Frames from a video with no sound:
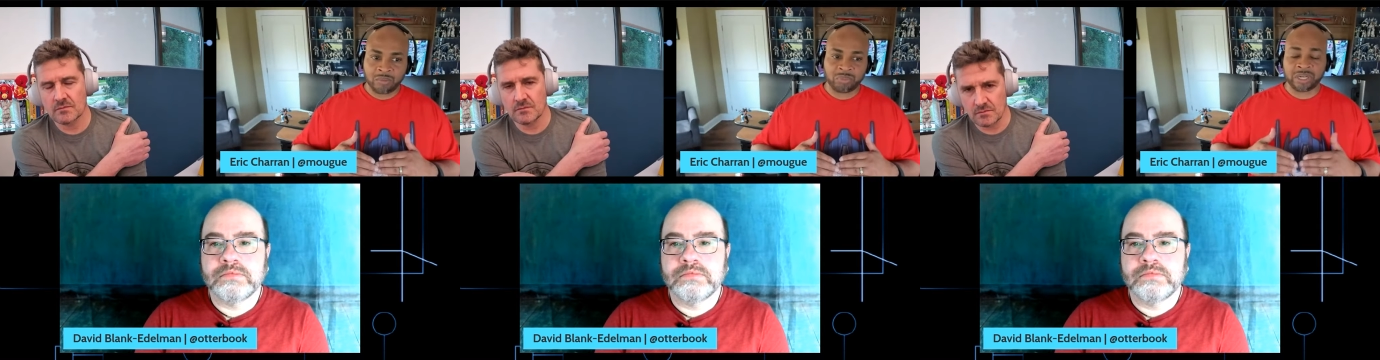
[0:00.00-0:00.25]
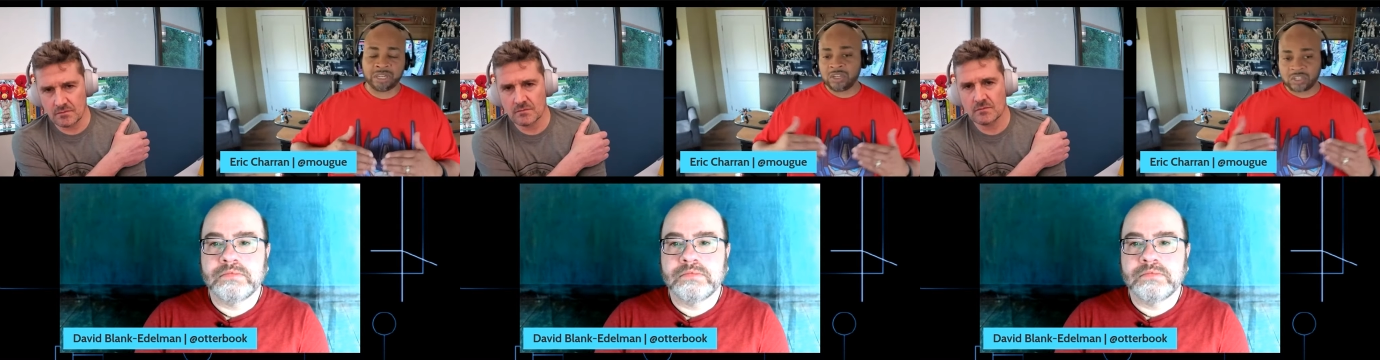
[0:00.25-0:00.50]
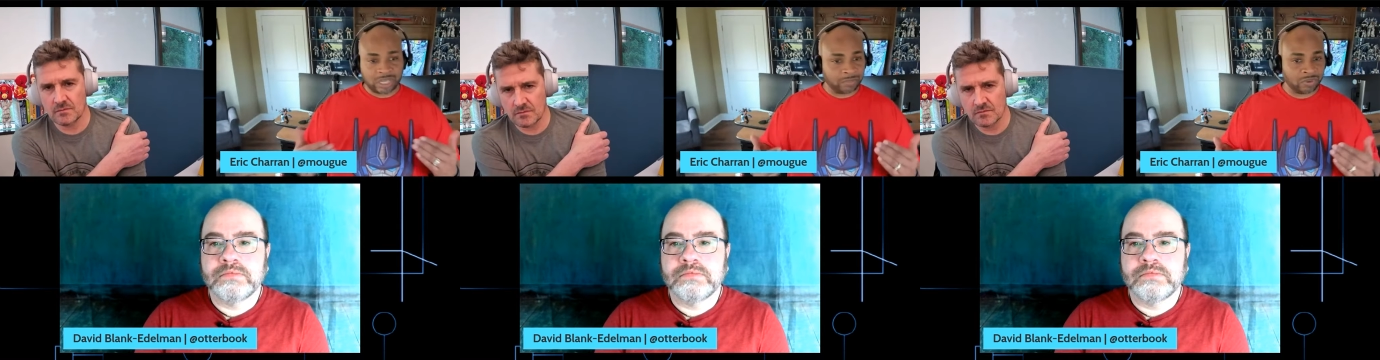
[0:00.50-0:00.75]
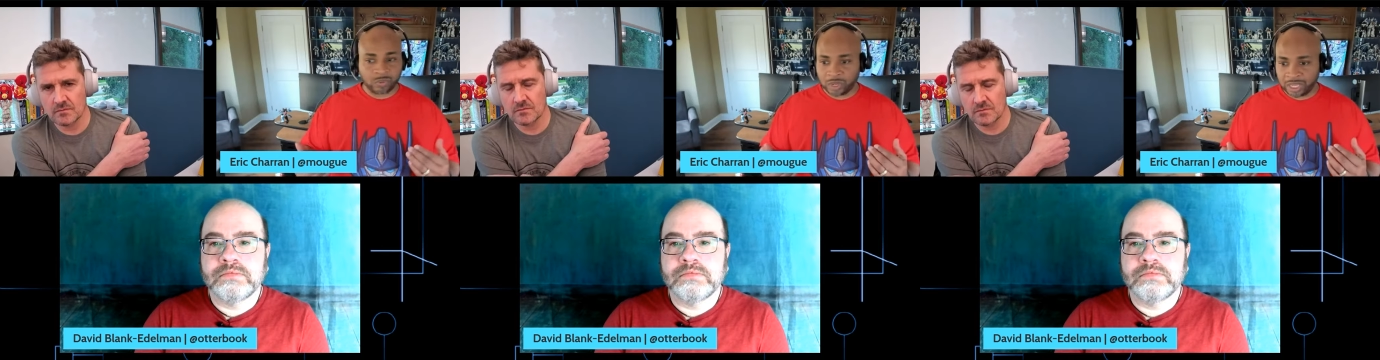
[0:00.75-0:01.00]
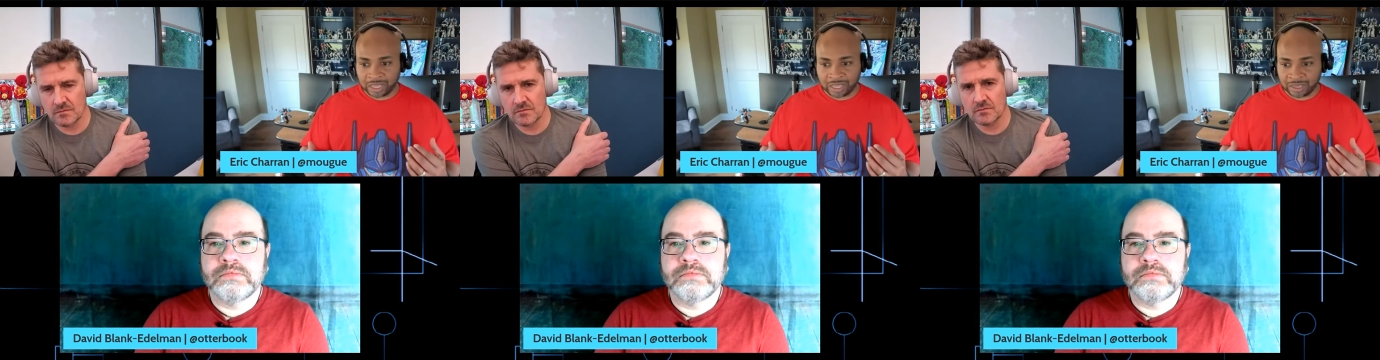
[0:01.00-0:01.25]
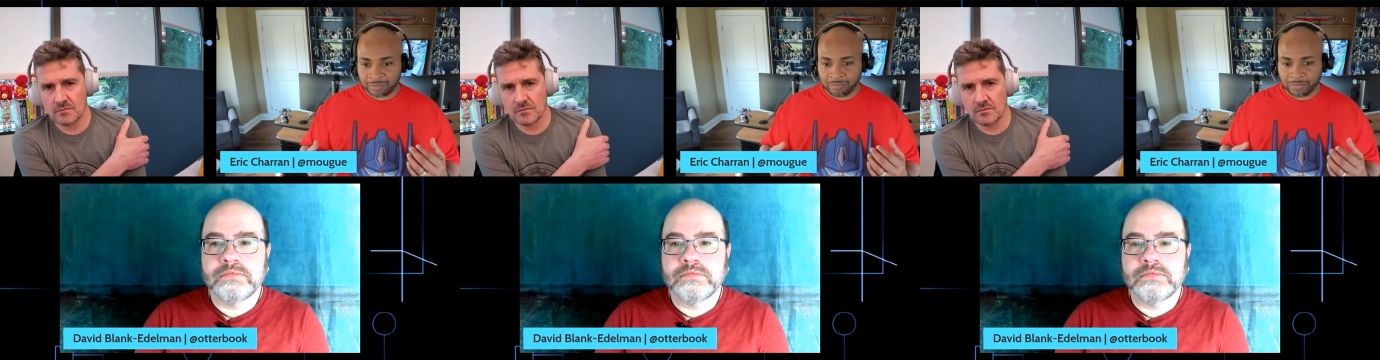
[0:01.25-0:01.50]
Speaker 1: But at each step of the
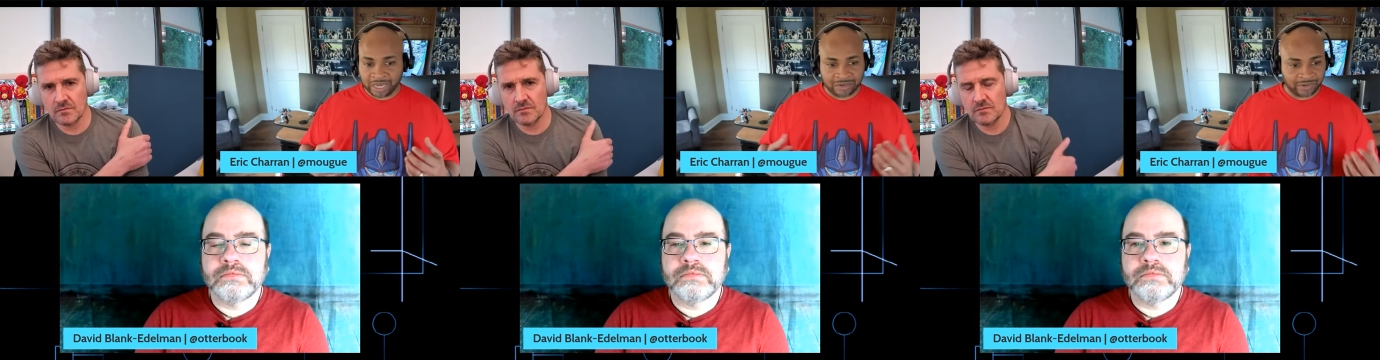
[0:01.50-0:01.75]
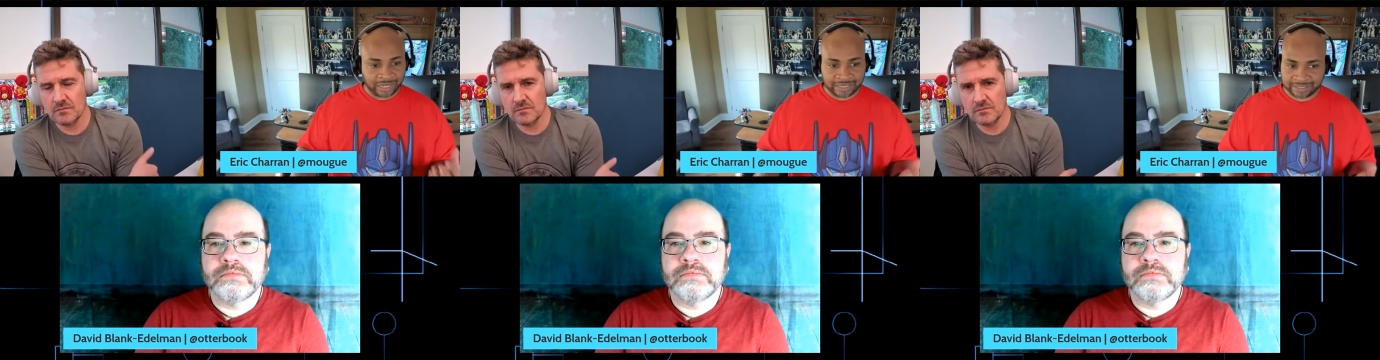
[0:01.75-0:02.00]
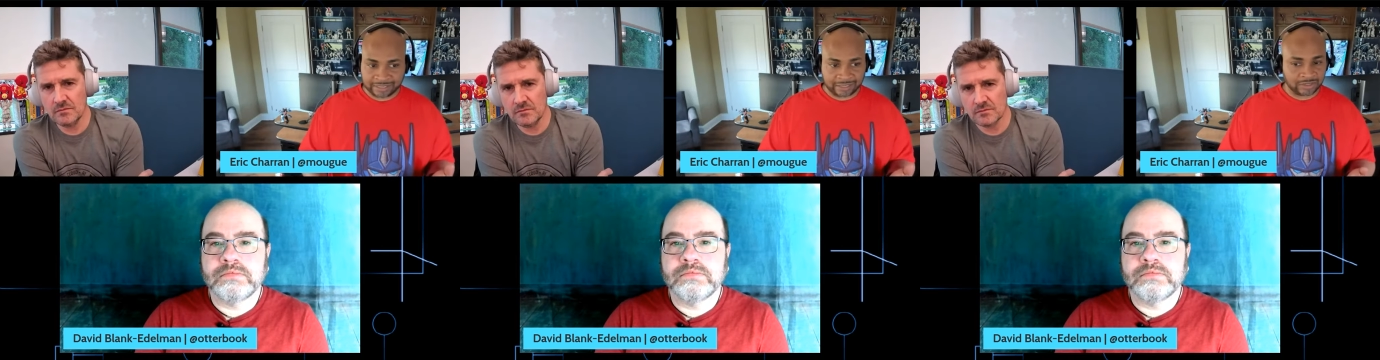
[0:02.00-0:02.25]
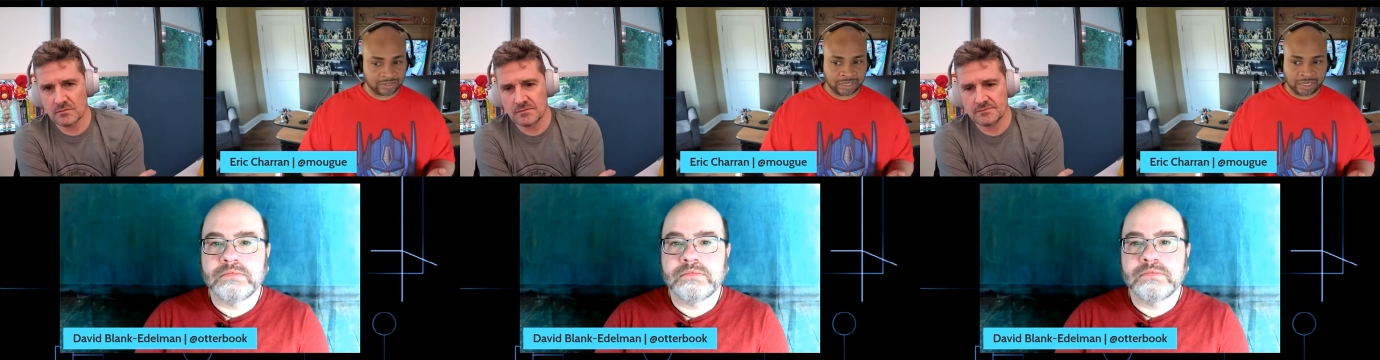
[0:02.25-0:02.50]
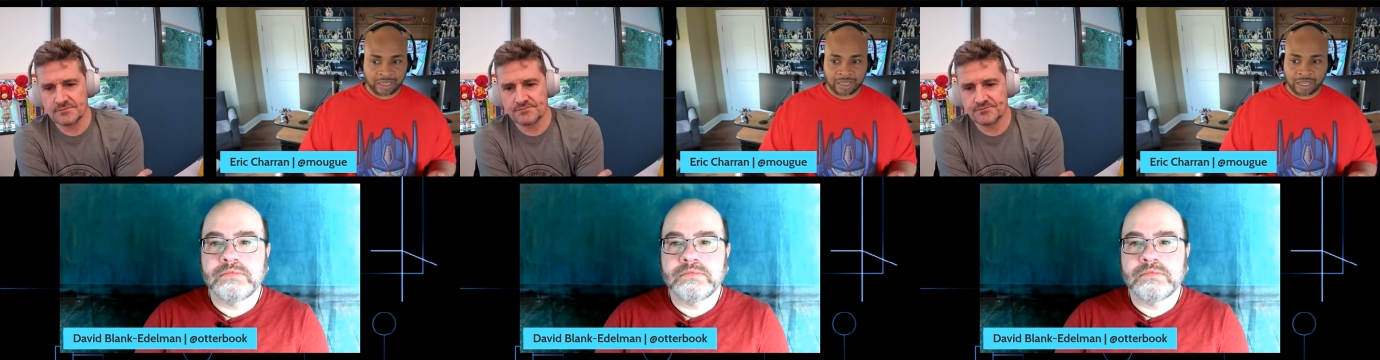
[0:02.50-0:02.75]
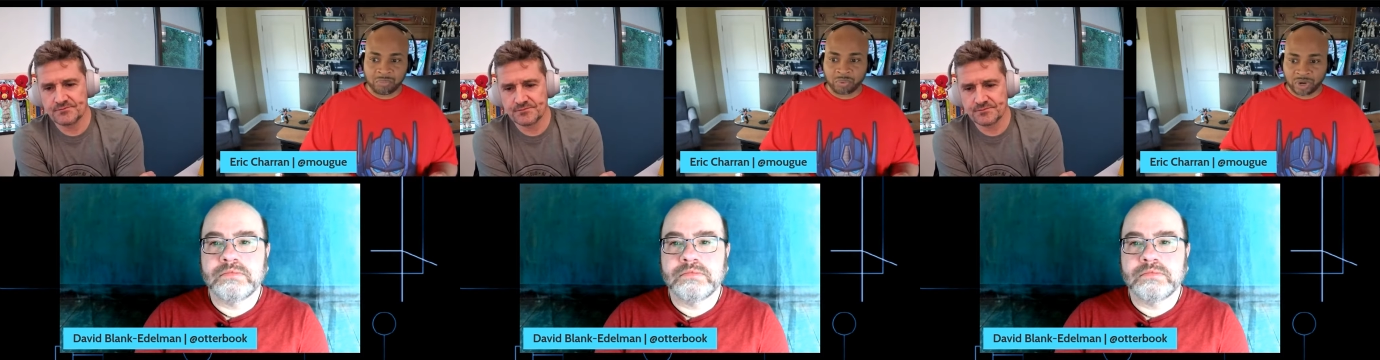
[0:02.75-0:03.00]
way, my advice is
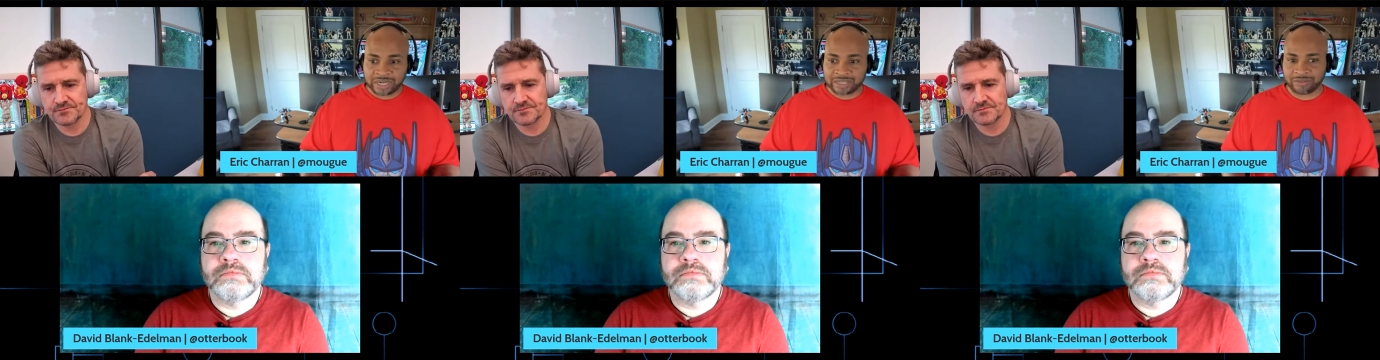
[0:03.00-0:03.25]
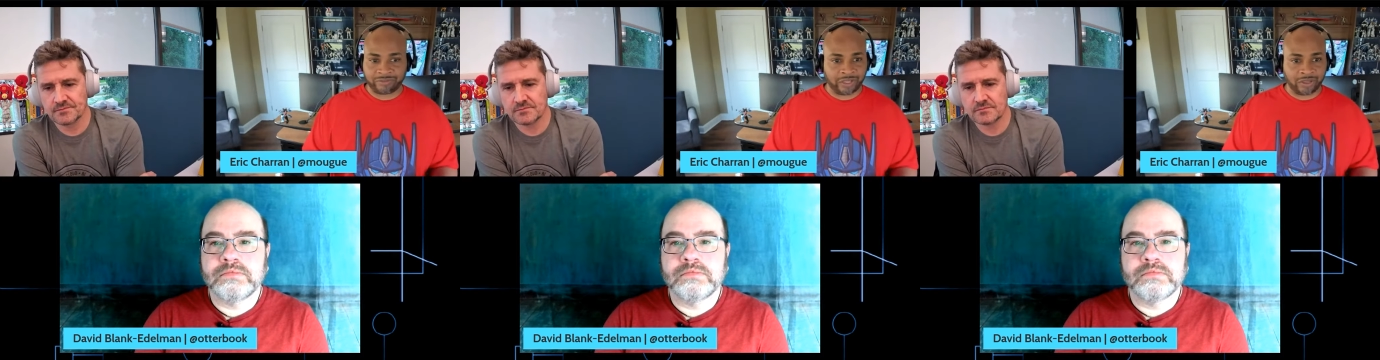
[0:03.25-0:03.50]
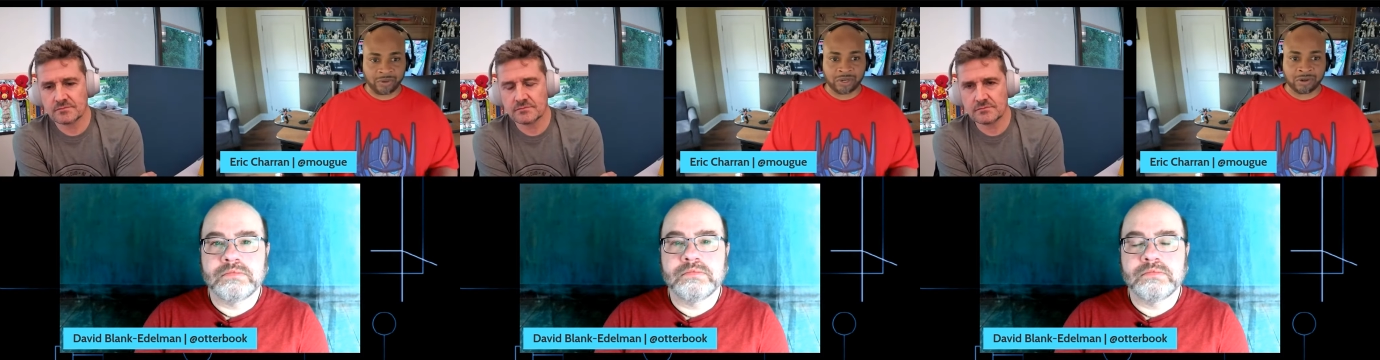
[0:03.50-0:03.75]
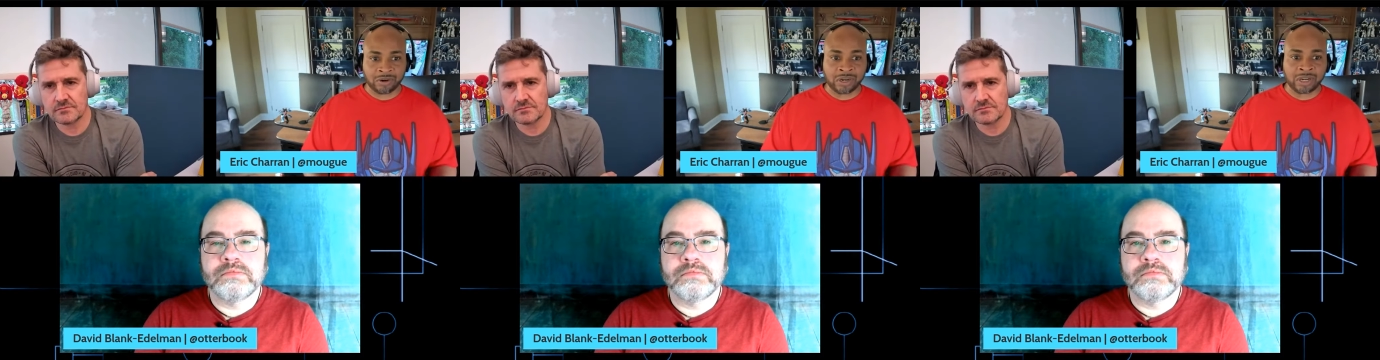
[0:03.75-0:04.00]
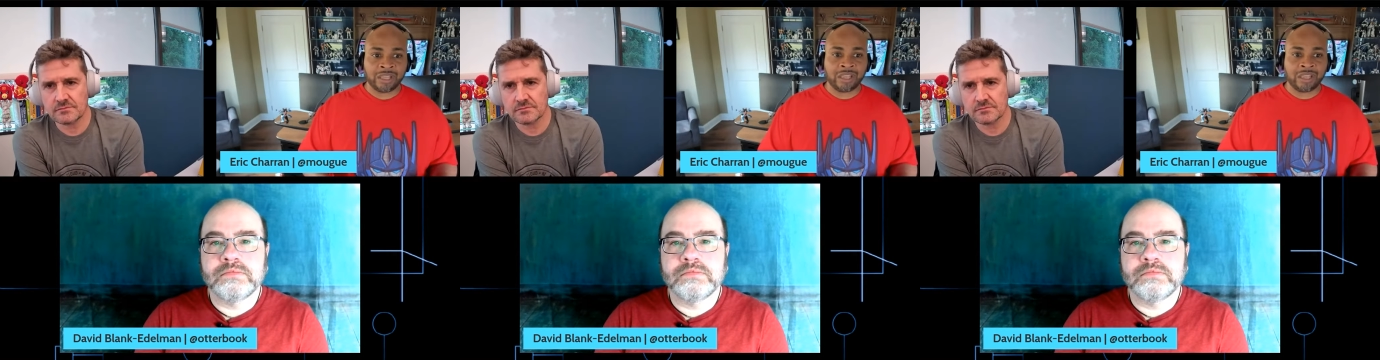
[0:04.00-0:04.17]
embrace the failure.